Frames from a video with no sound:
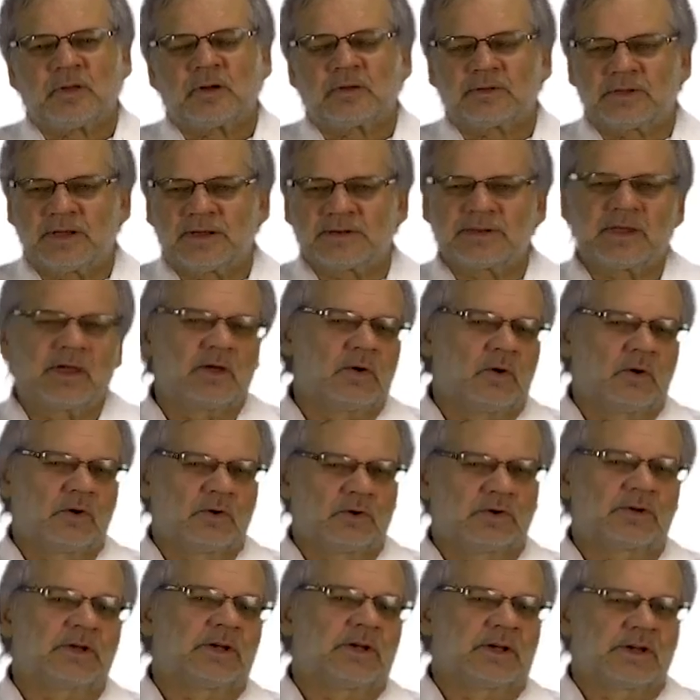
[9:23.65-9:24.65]
they are
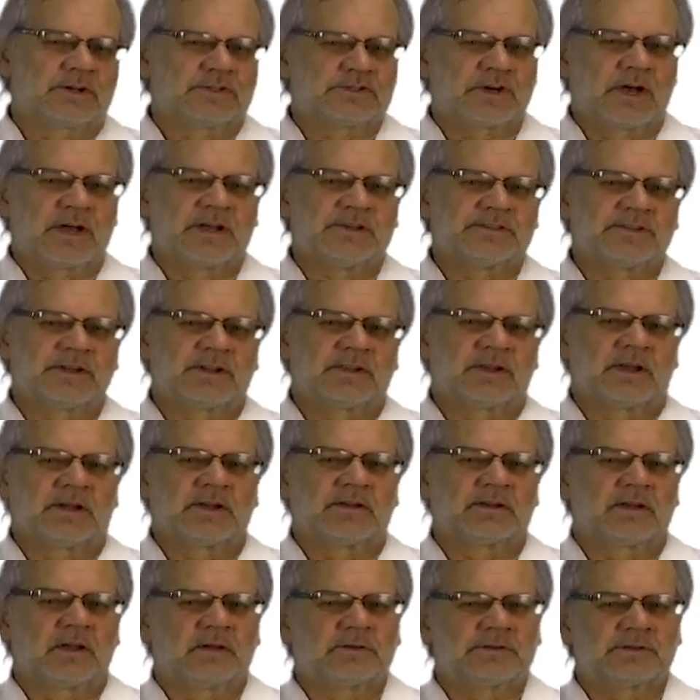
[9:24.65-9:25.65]
looking at changing that.